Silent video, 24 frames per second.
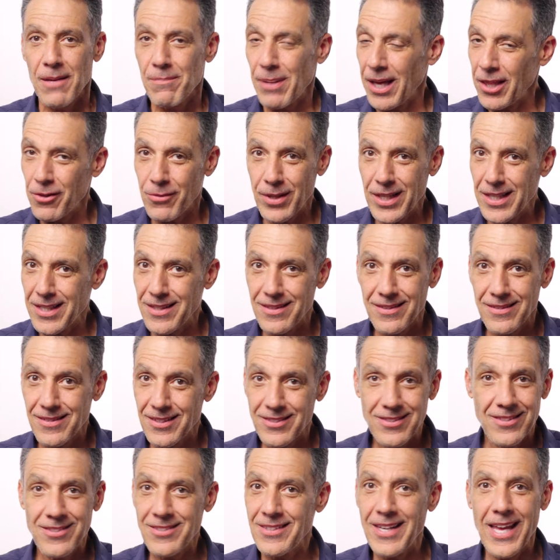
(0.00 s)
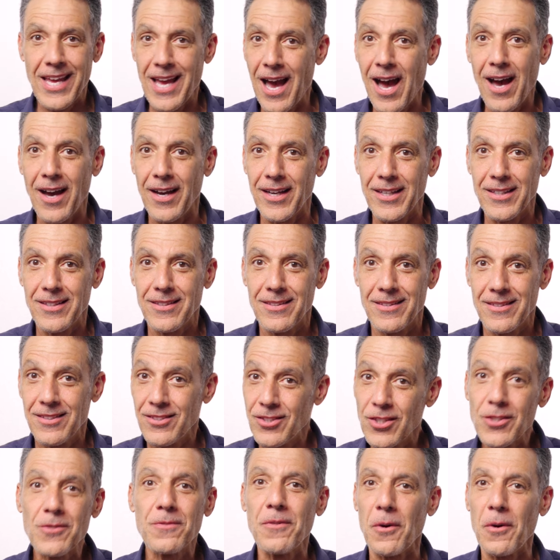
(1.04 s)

And by the way, this isn't AI. This is